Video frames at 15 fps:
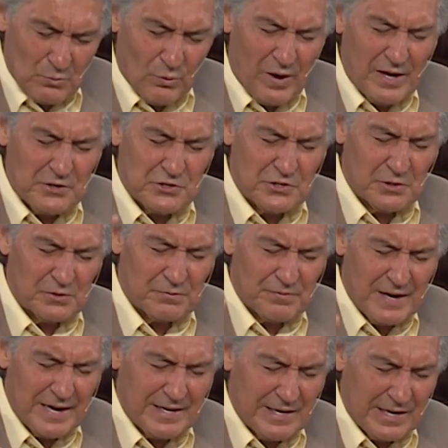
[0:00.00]
Watch your
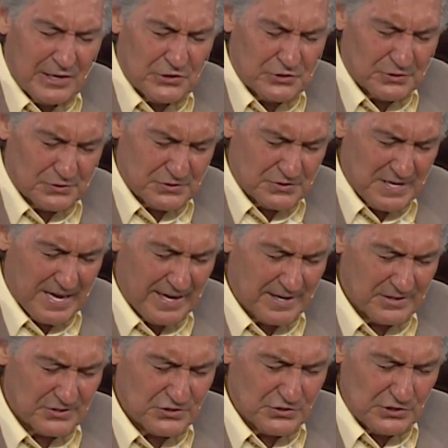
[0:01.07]
financial
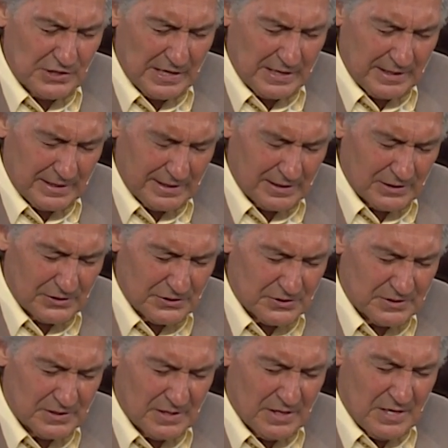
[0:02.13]
status
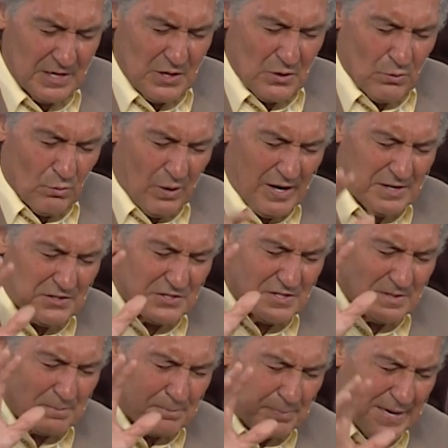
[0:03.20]
change. Watch
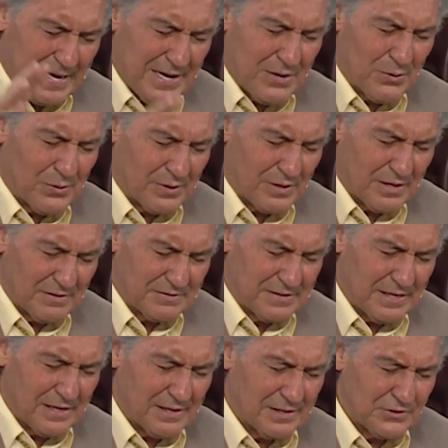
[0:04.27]
the power of
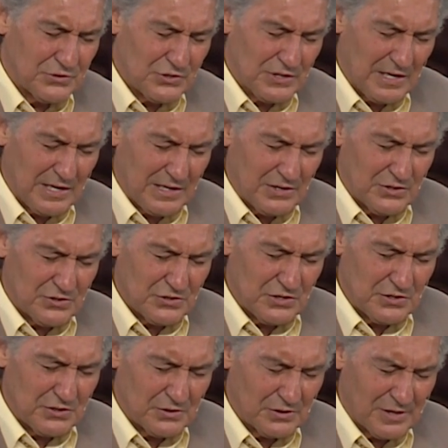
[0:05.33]
God change
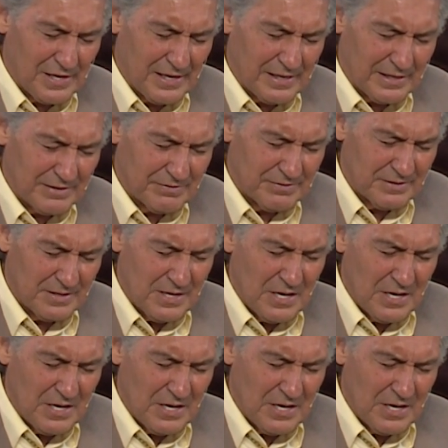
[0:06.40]
in your life